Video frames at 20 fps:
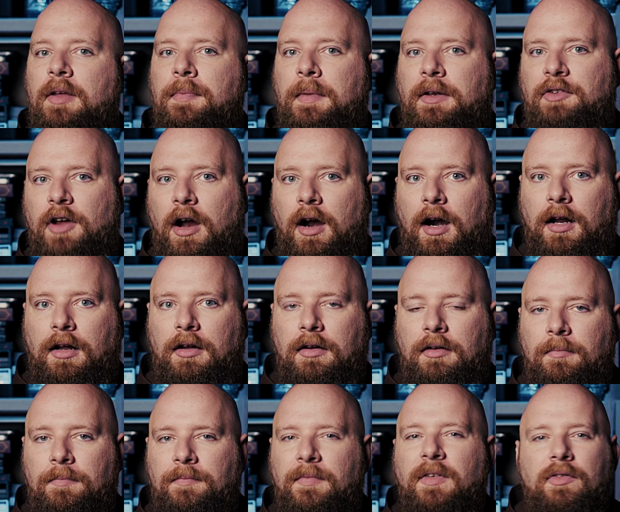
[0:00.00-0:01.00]
in the Dark.
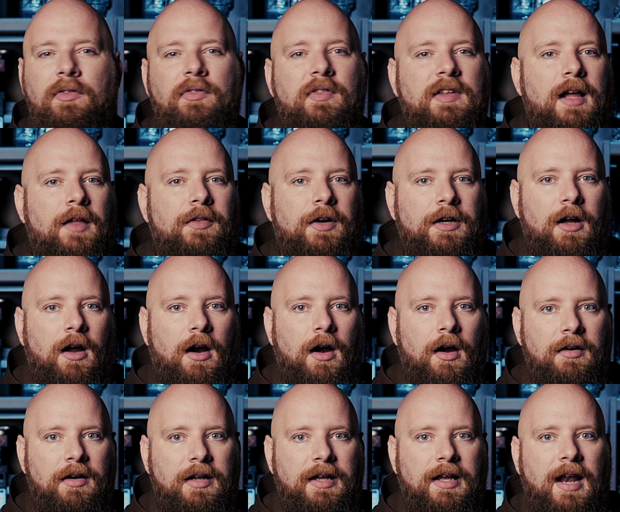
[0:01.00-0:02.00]
This is the other
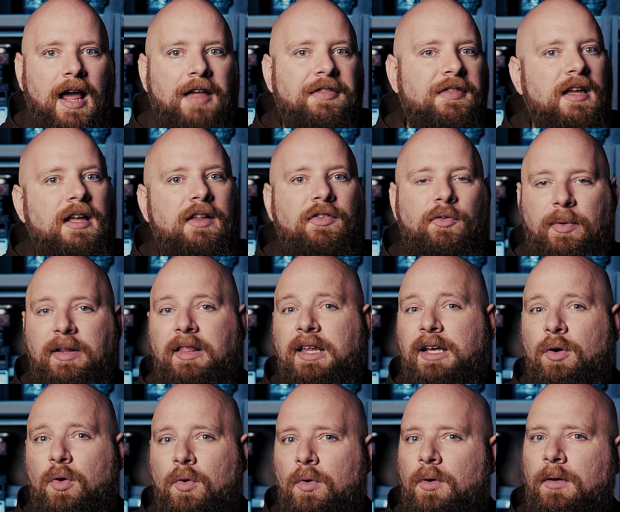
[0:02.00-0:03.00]
card, and I think it's really
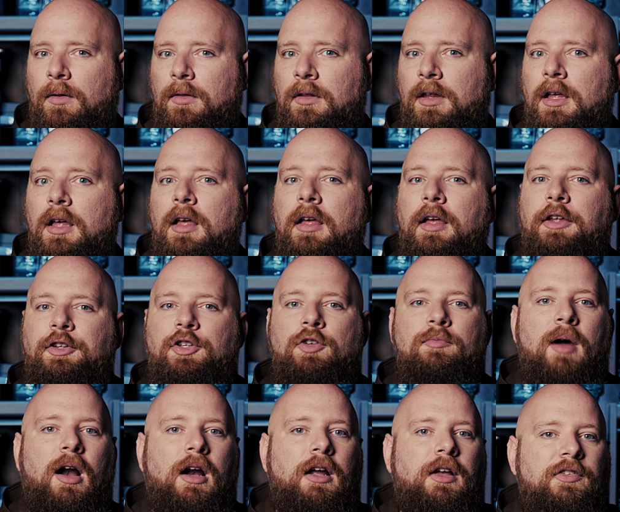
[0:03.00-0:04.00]
cool. You
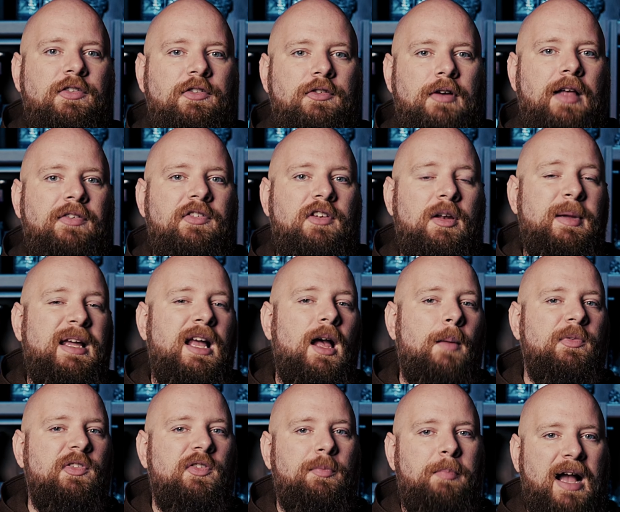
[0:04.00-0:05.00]
mark a stress to
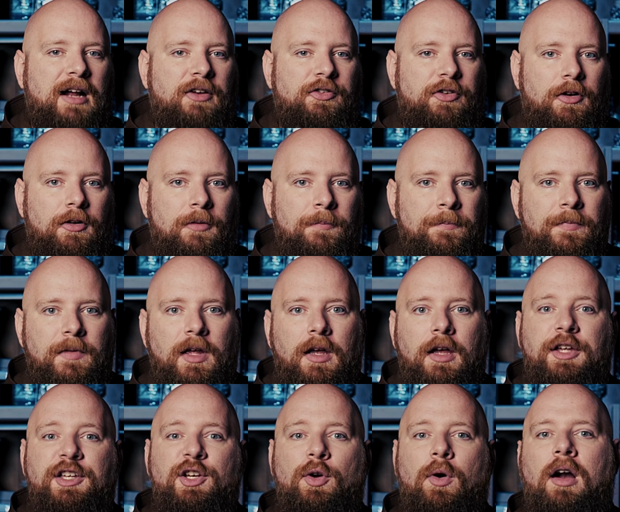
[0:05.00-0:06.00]
become spectral.
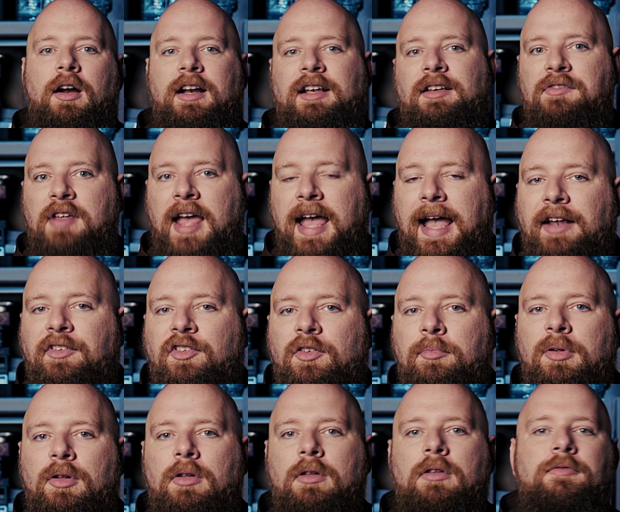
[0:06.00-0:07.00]
You are
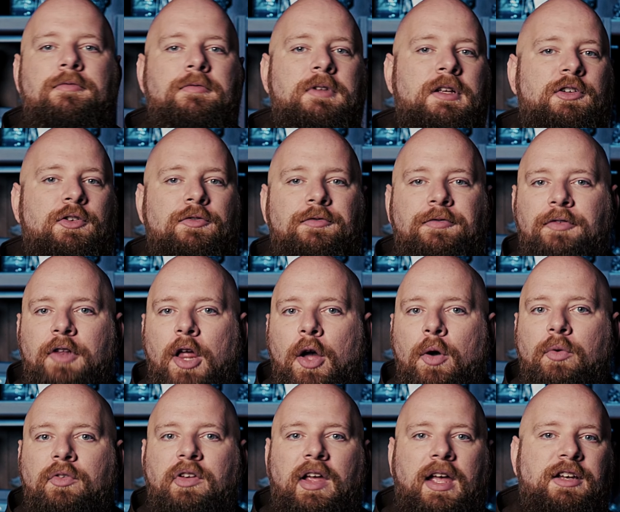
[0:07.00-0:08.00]
intangible, and you
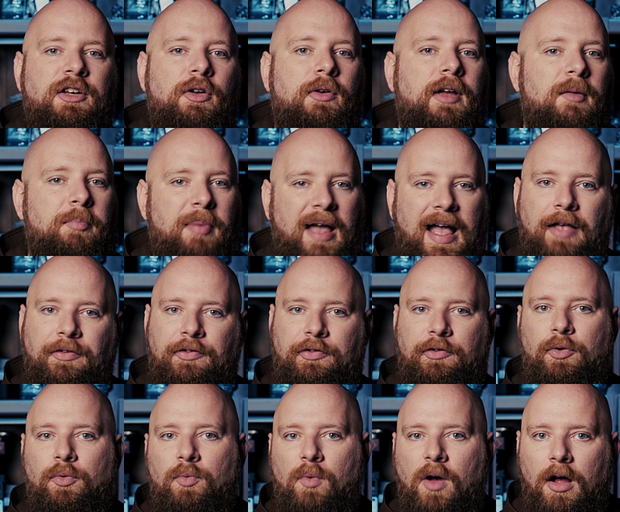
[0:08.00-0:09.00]
float, and you can pass
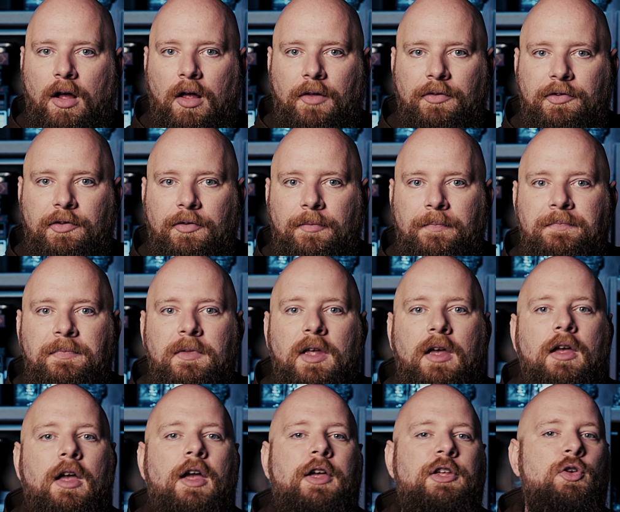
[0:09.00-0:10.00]
through walls.
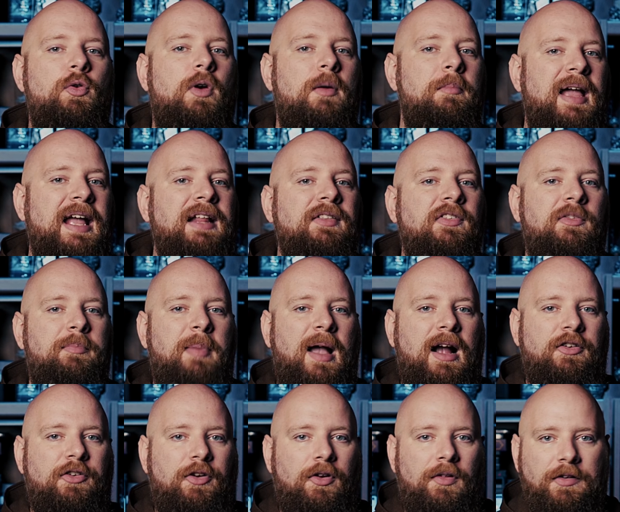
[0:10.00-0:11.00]
You remain
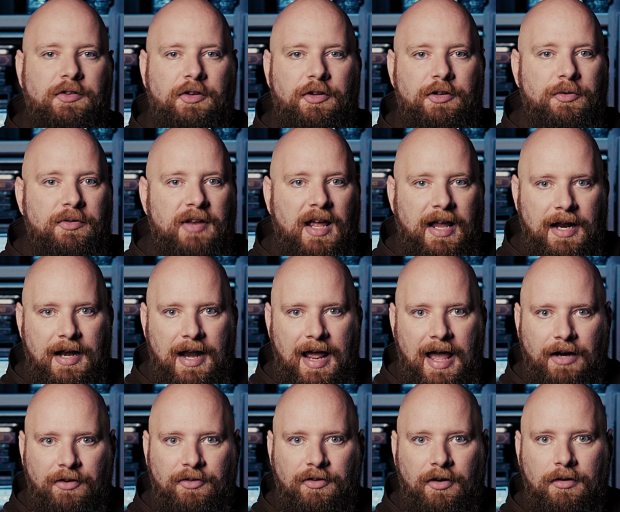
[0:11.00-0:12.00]
spectral until you take an
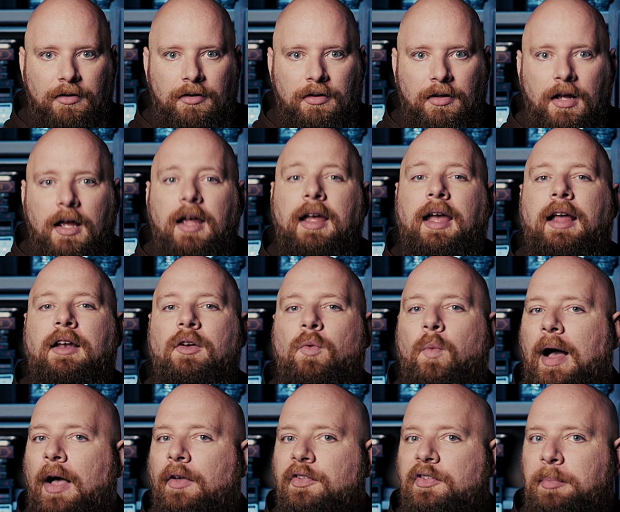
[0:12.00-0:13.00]
action, and
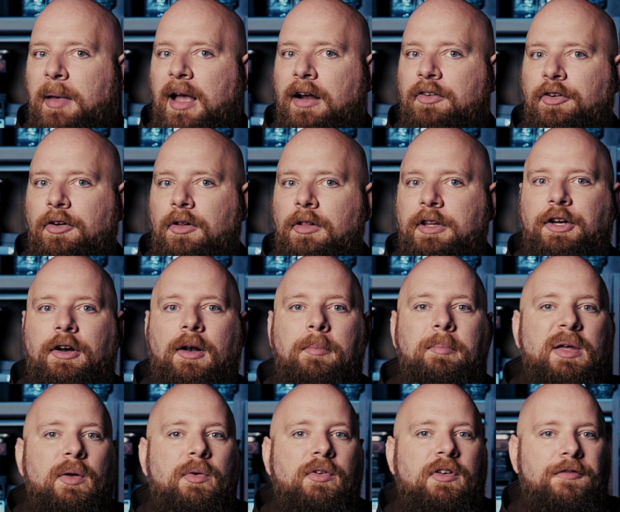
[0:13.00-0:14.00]
while spectral, you're
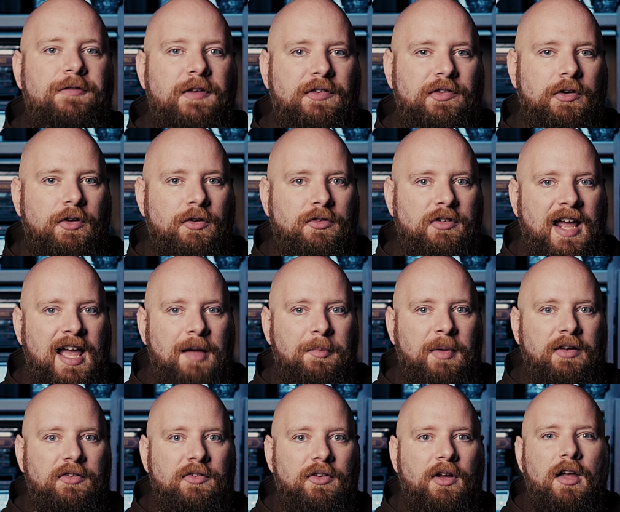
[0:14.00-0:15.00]
immune to physical
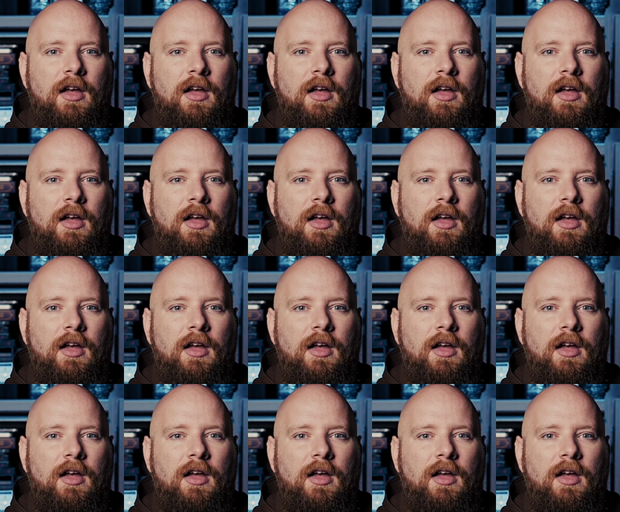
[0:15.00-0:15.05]
damage,